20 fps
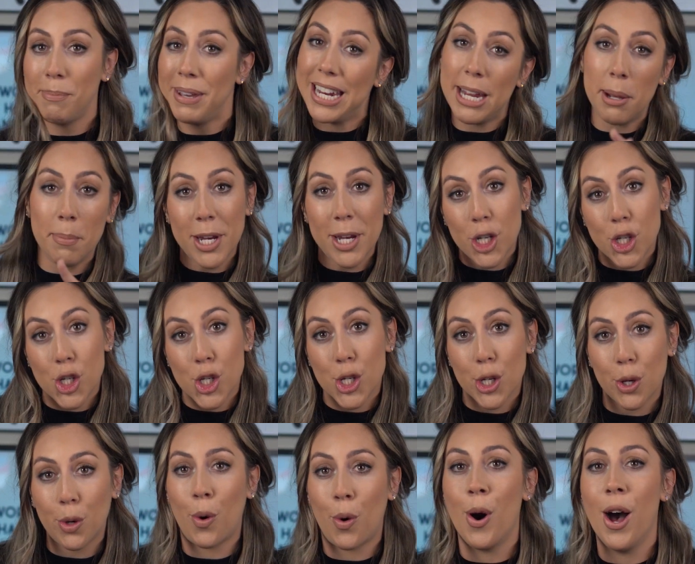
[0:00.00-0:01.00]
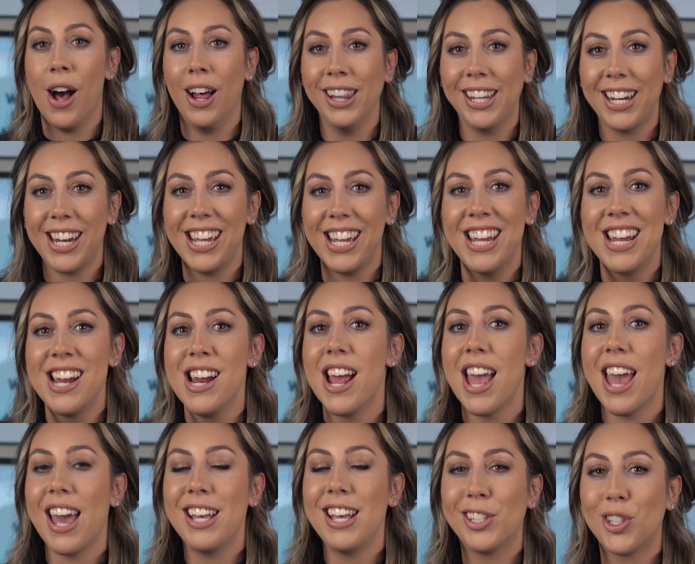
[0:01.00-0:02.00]
medium-ish quality
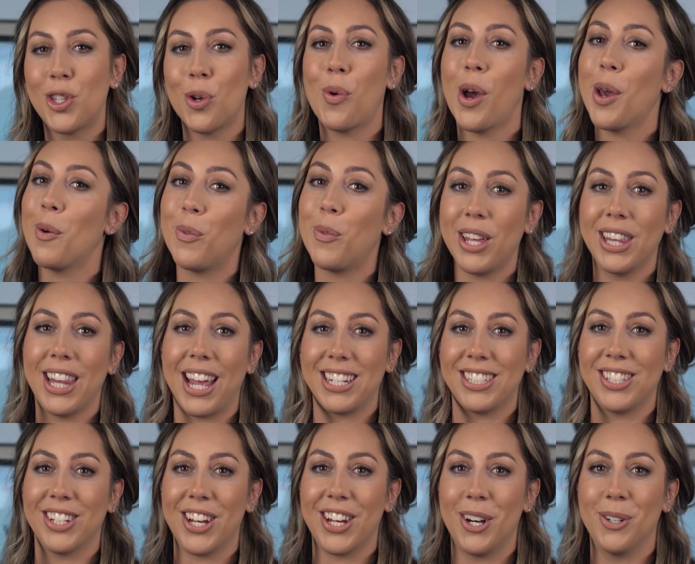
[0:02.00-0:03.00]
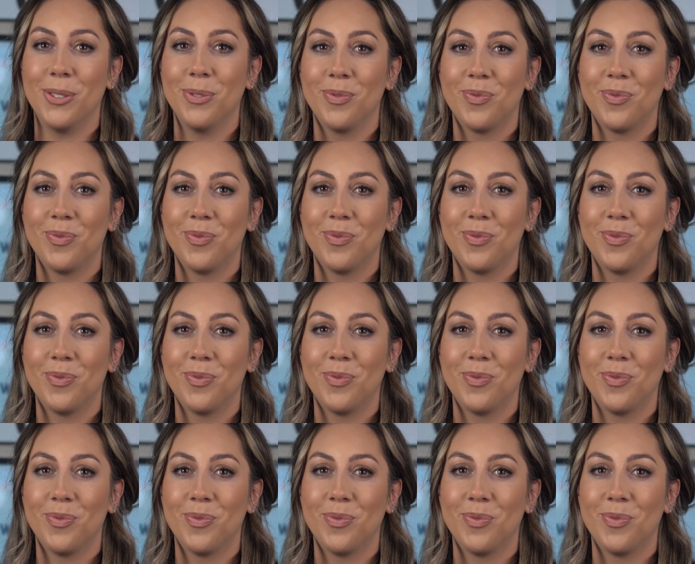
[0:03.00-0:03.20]
is the way we like to go.